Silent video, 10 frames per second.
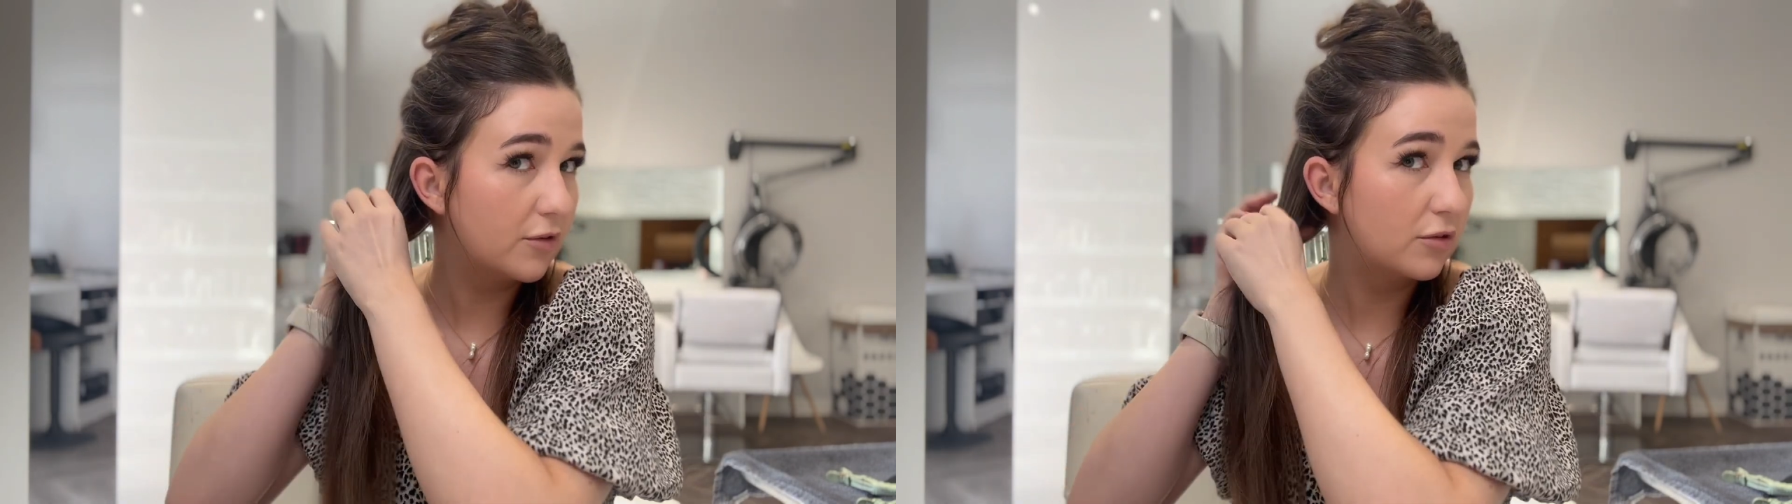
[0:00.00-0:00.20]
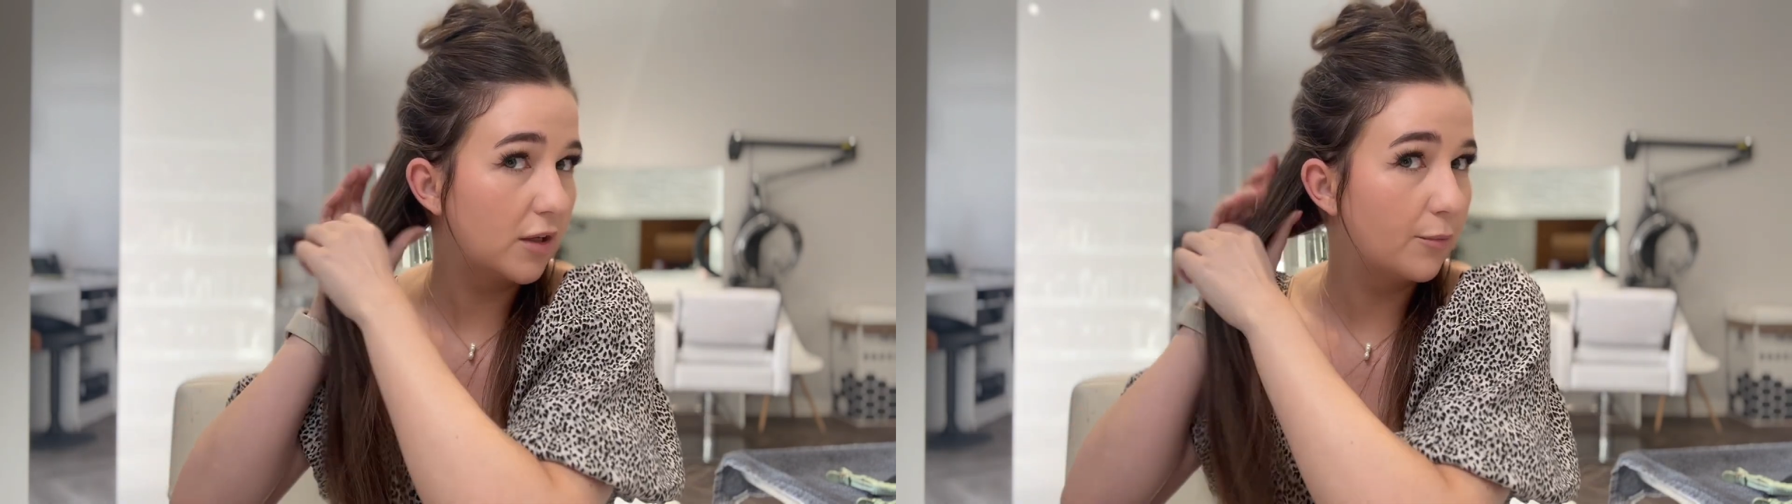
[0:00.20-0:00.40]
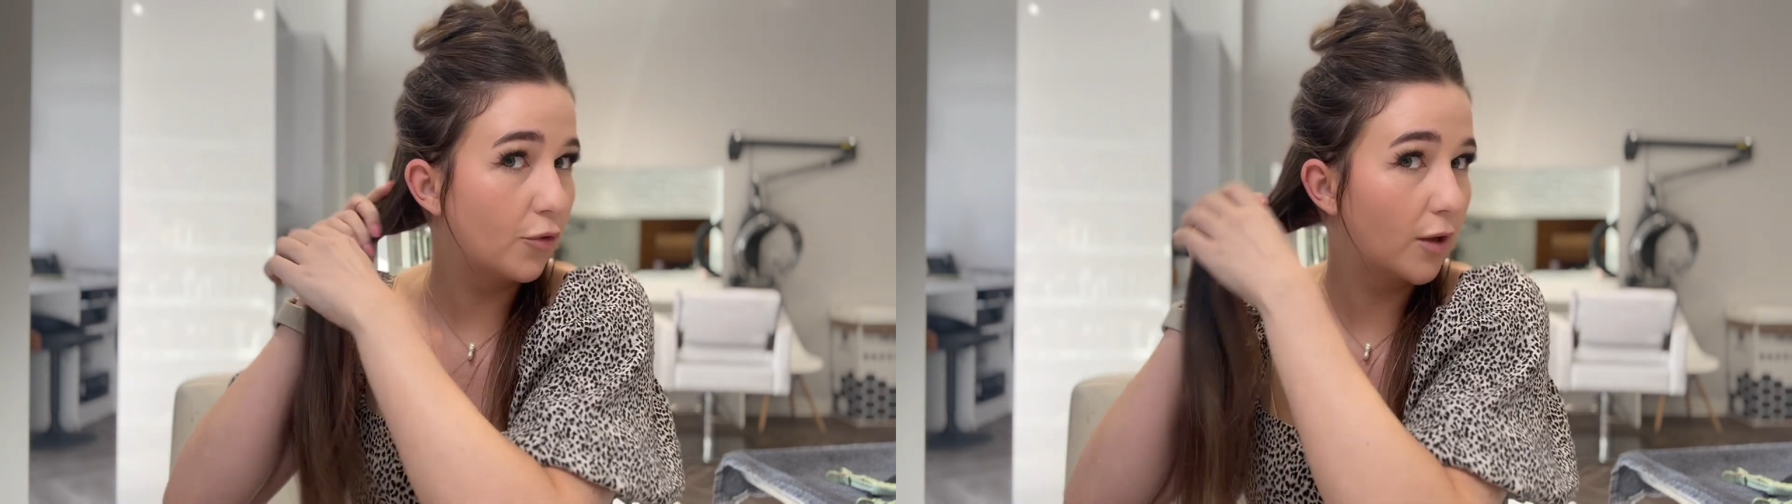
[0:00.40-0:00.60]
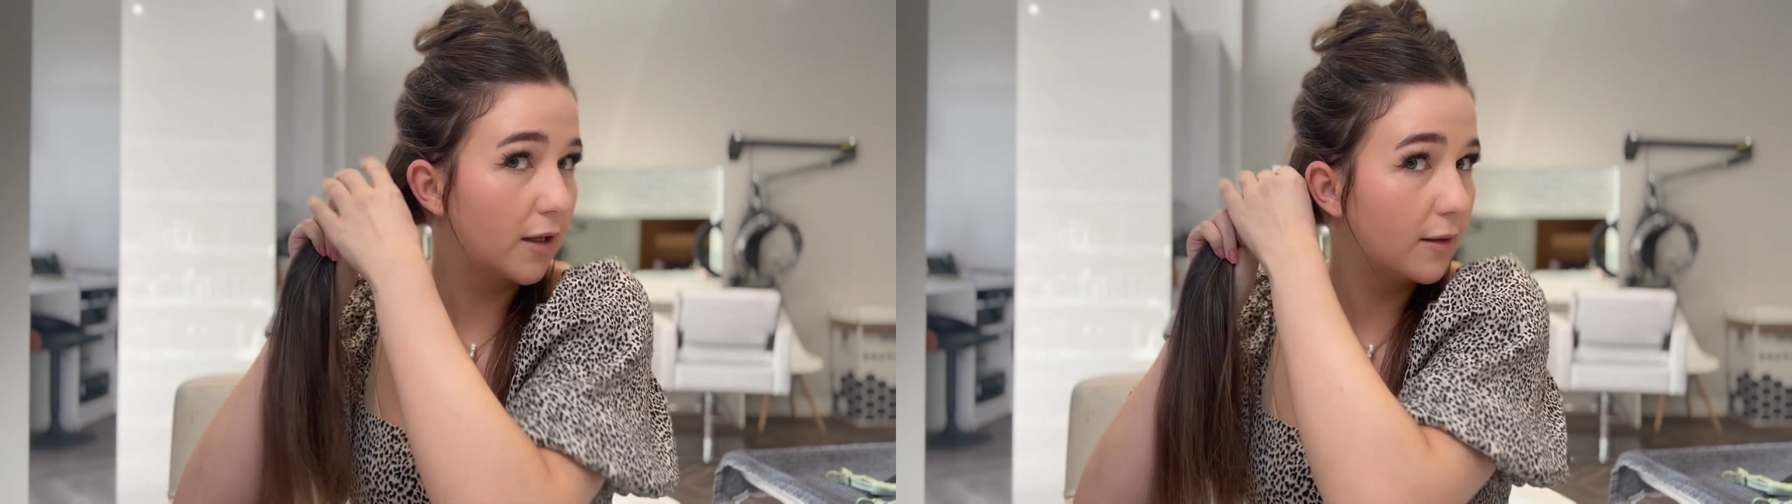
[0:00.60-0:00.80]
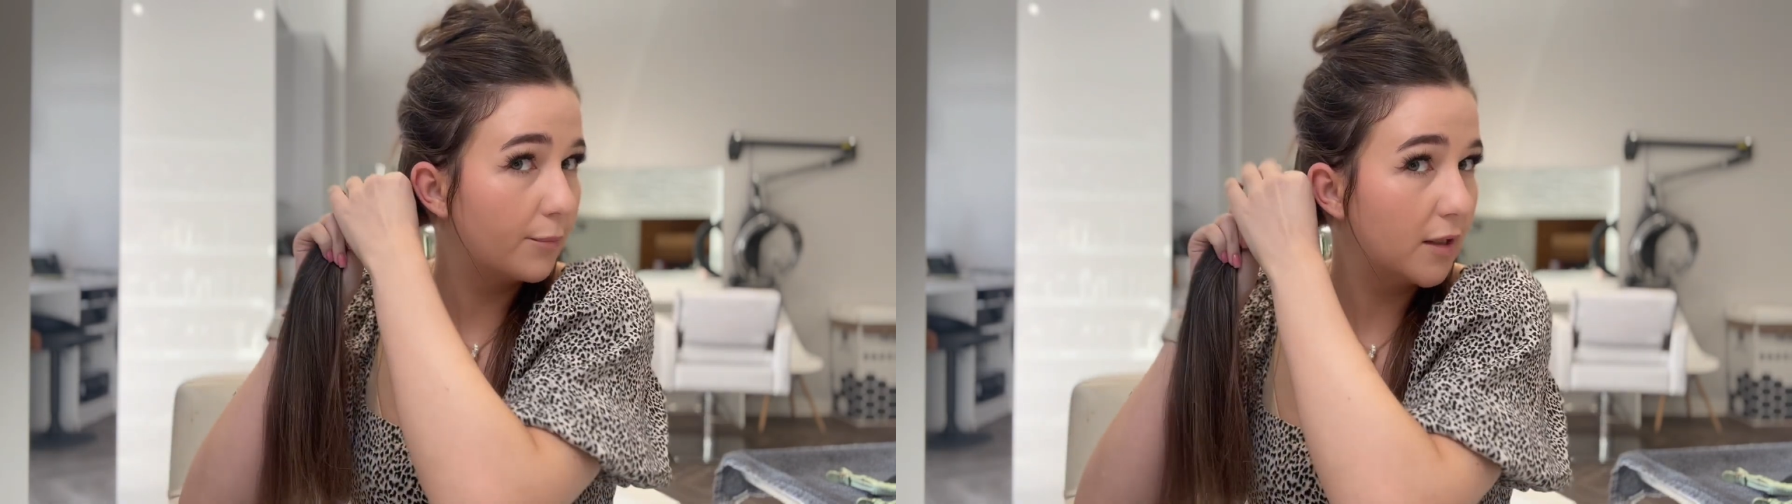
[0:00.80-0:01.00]
3
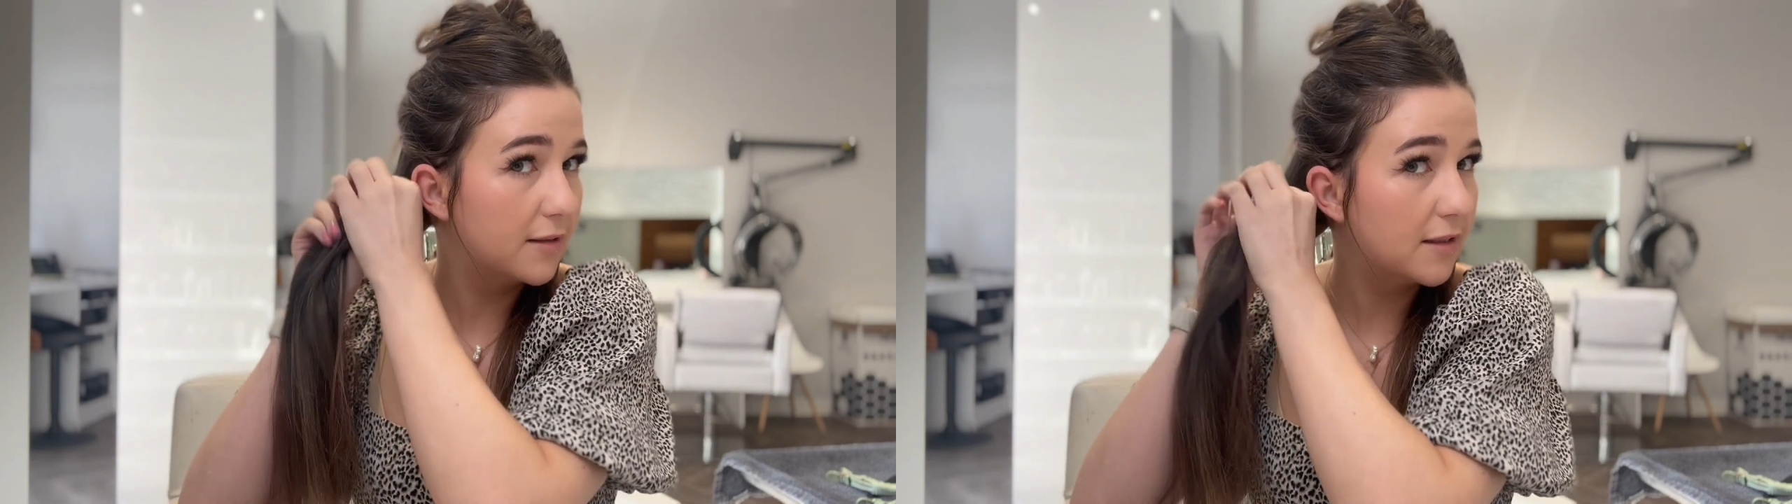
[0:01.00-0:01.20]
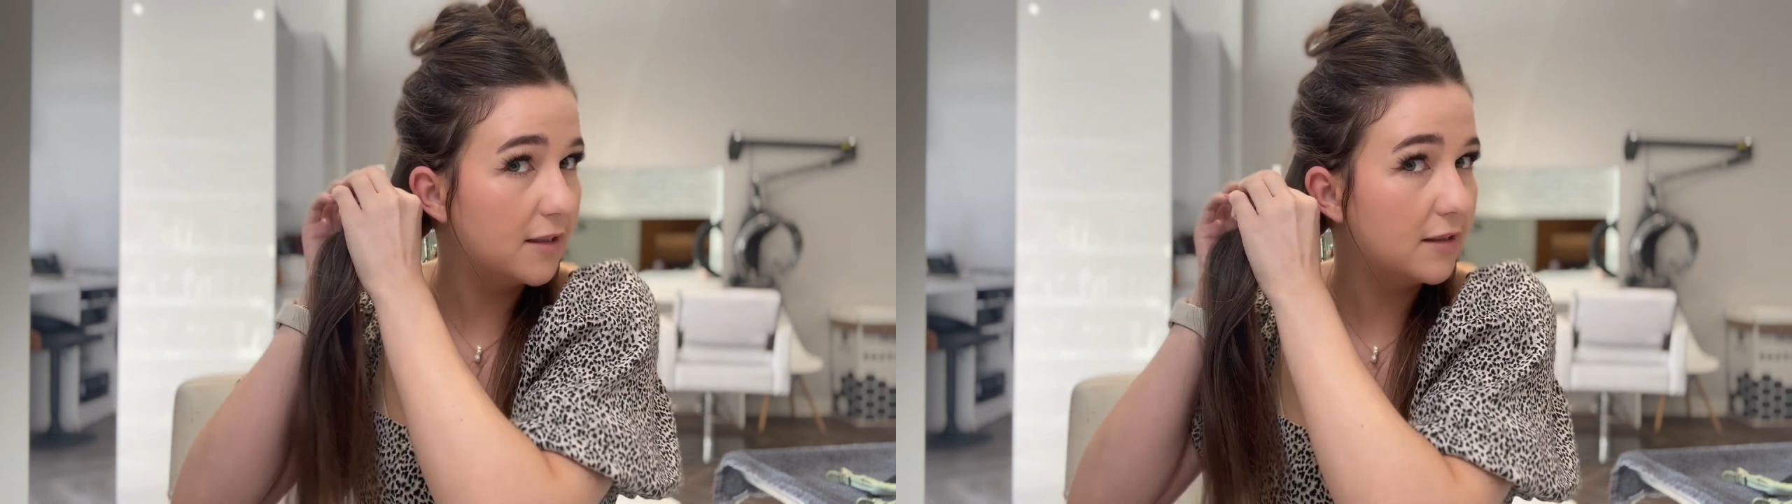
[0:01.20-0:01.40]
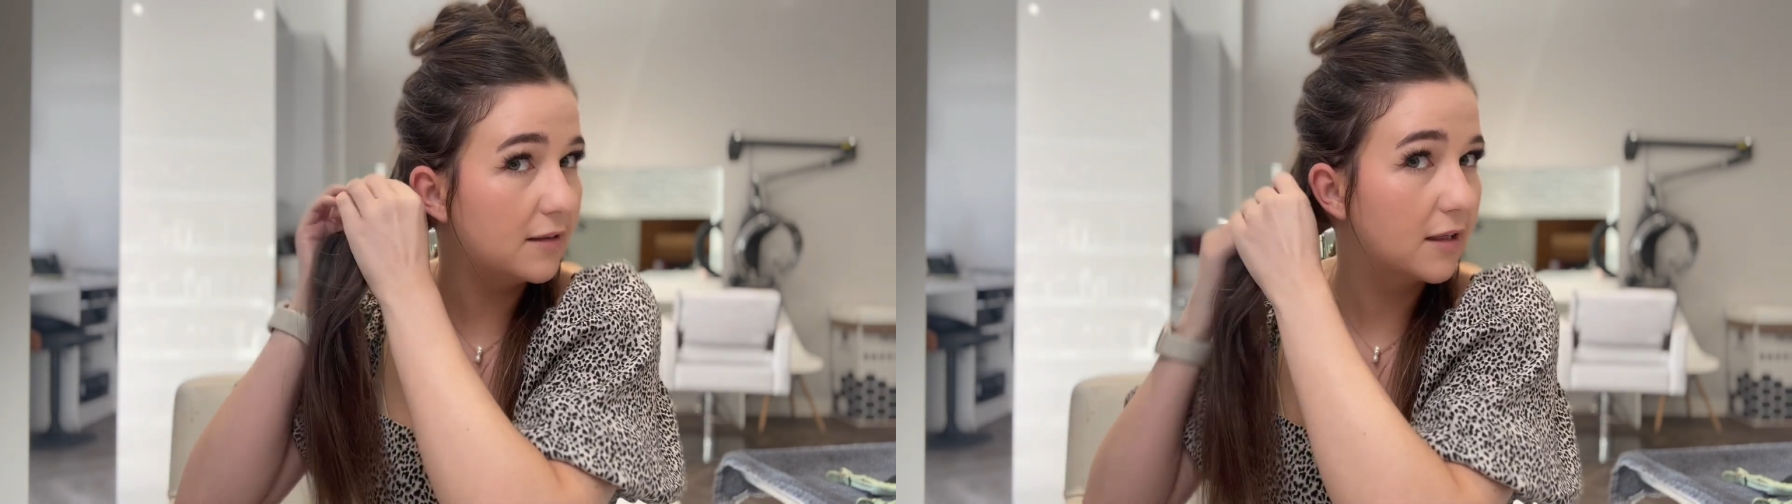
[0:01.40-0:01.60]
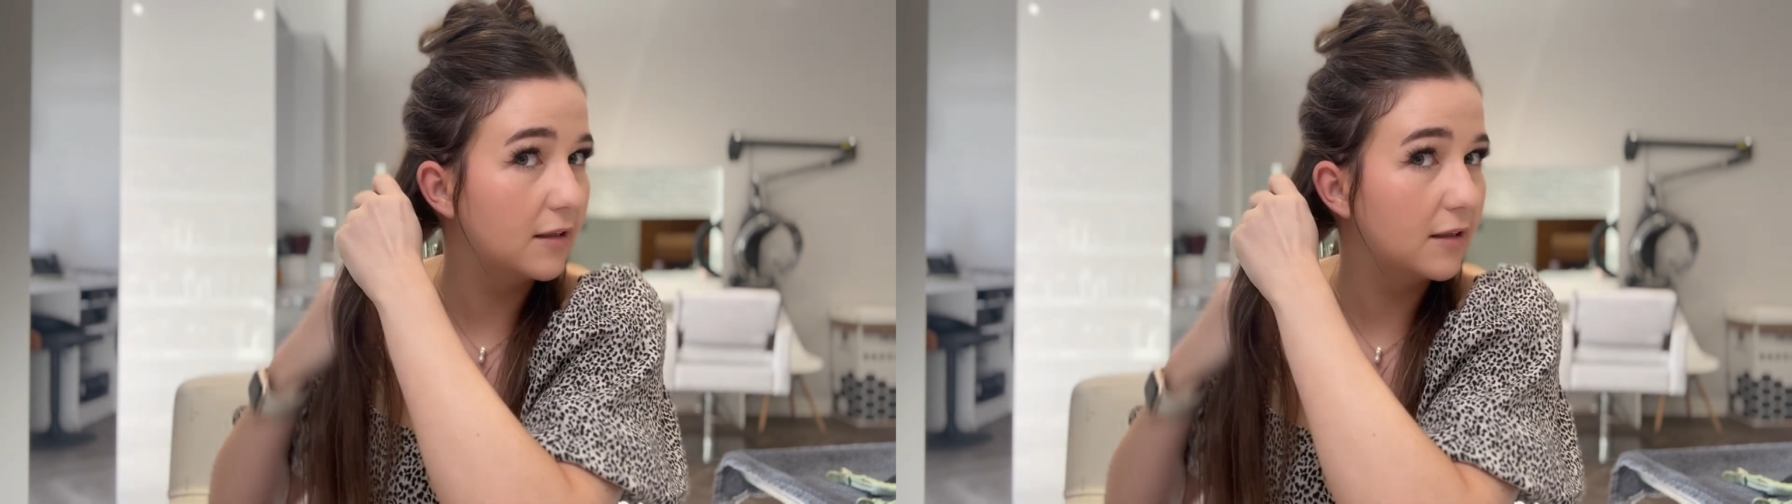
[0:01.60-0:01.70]
more pieces.